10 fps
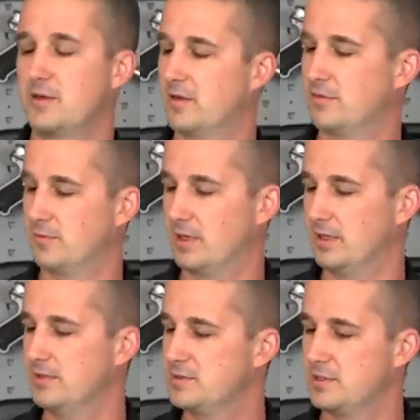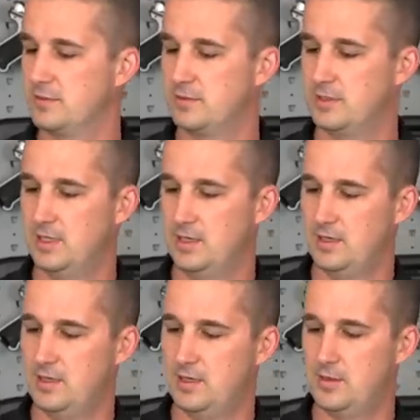you're gonna run it. So,
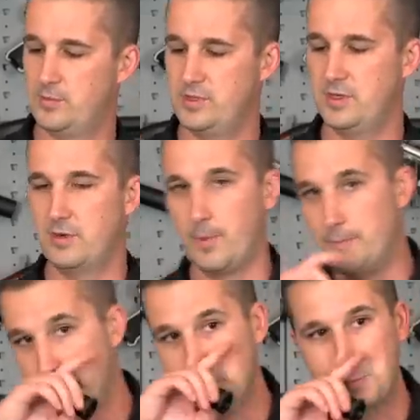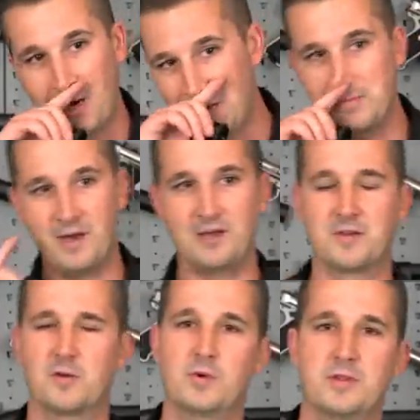you know, a big problem out
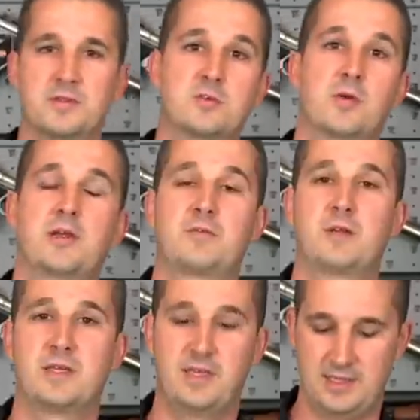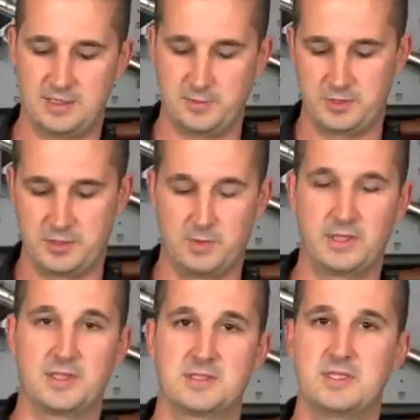there with direct thread cans, which is
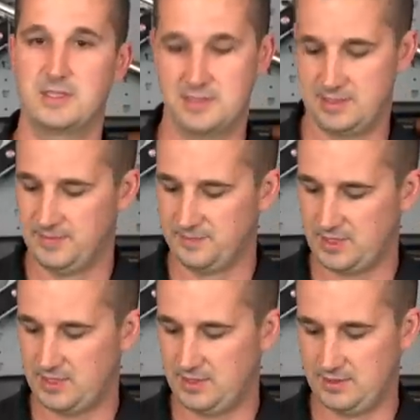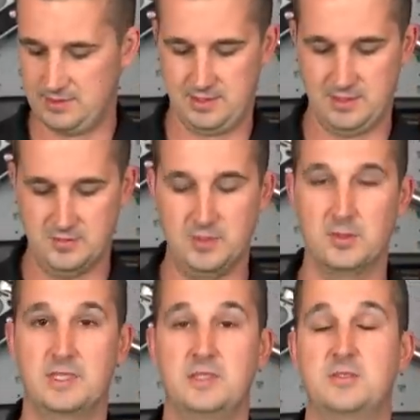what this is, is the ability